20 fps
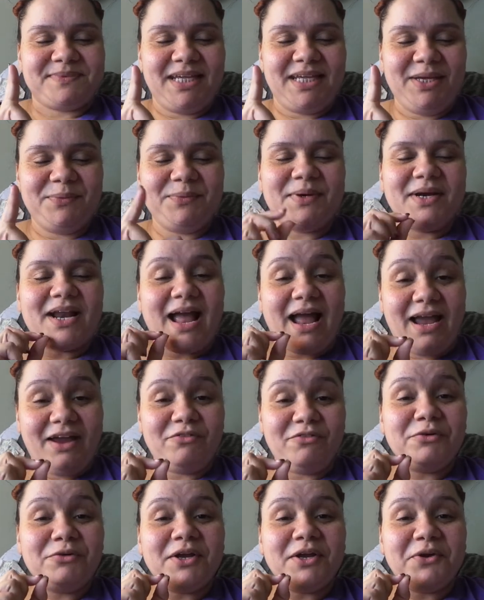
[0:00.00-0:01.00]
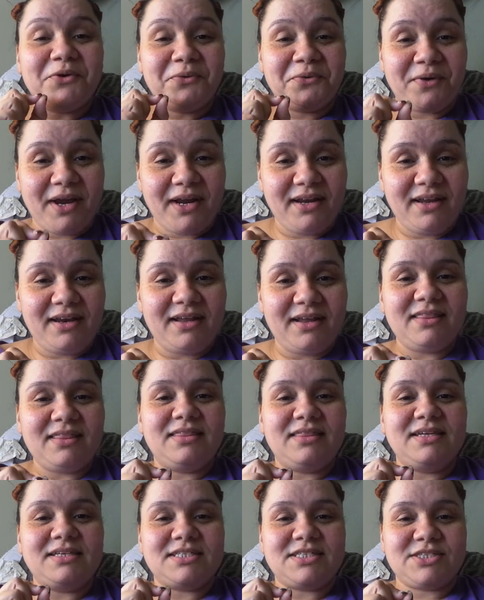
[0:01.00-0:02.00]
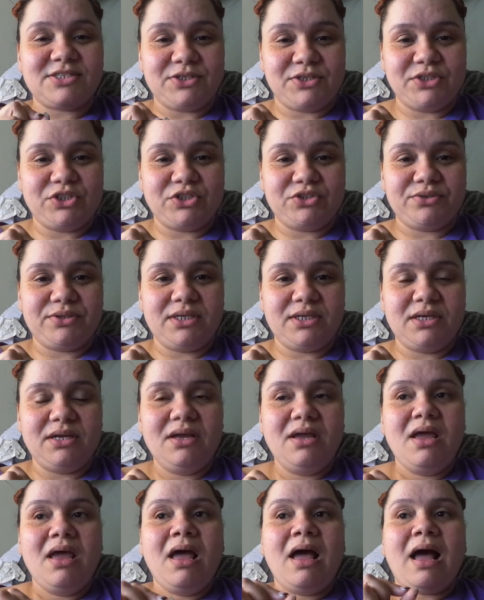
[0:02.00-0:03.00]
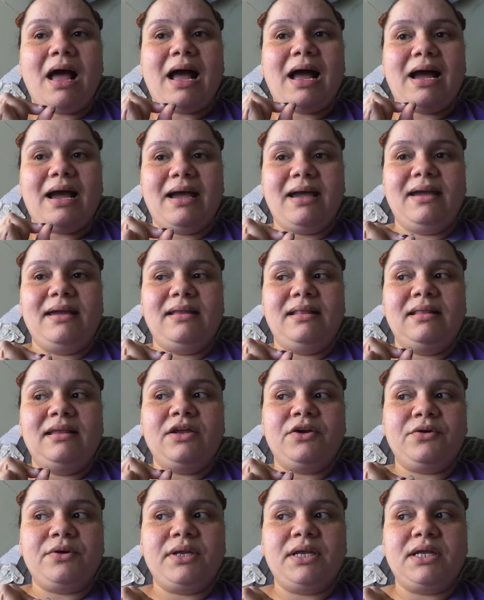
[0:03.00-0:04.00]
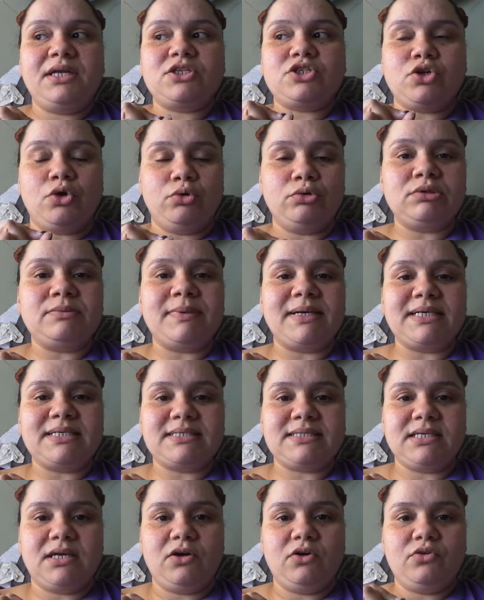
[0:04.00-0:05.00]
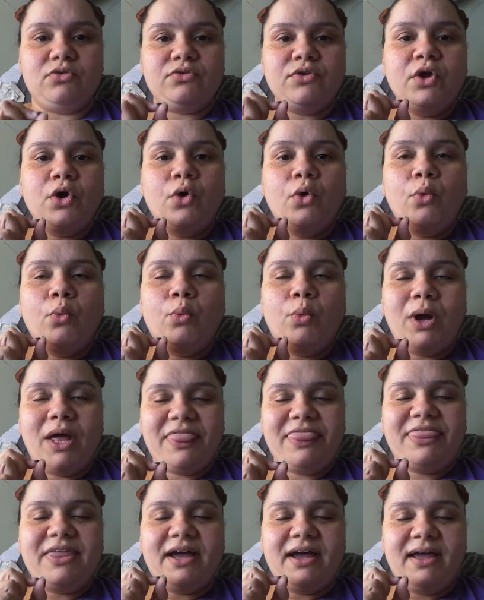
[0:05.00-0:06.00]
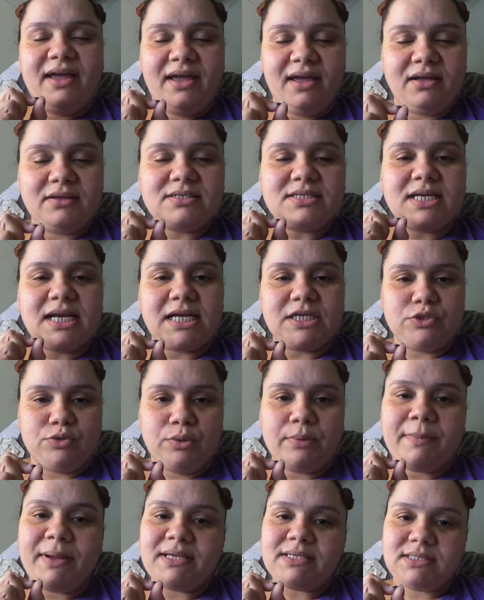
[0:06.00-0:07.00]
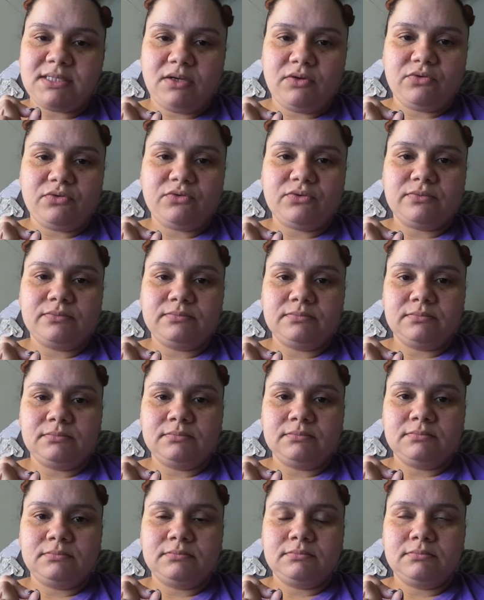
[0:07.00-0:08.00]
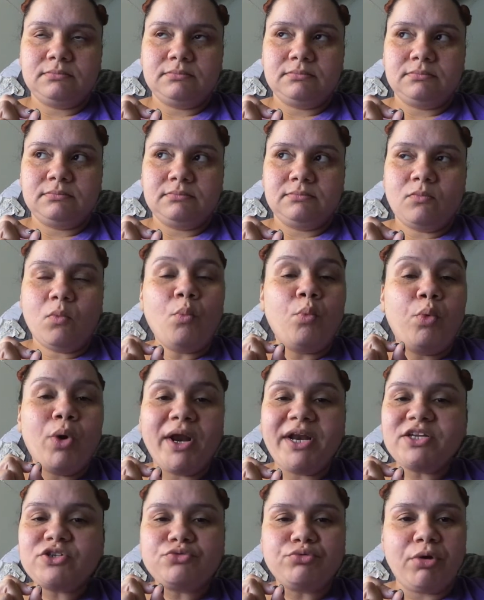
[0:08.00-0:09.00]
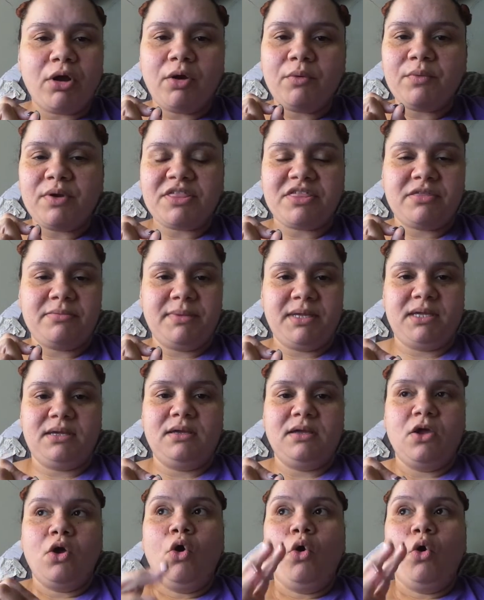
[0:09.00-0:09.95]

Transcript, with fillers: Keyword. I've regretted this surgery. I literally told myself, what the hell did I do to myself? What is wrong with me?